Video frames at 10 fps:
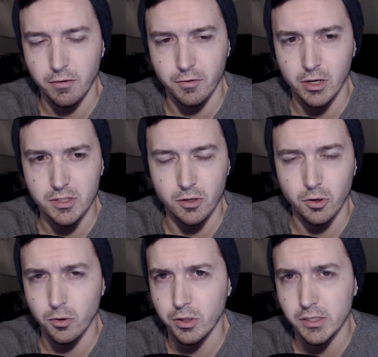If you guys don't
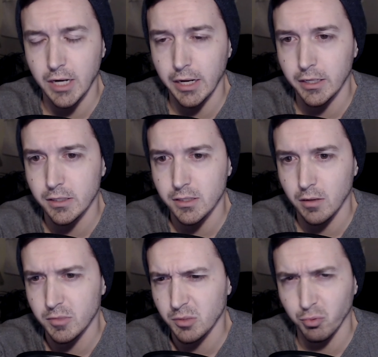know who this guy is,
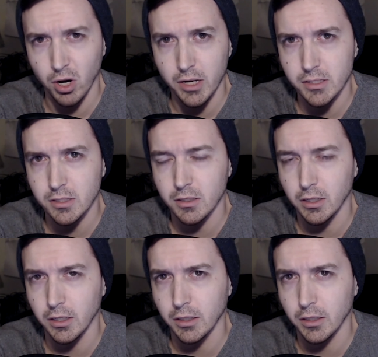I'm surprised.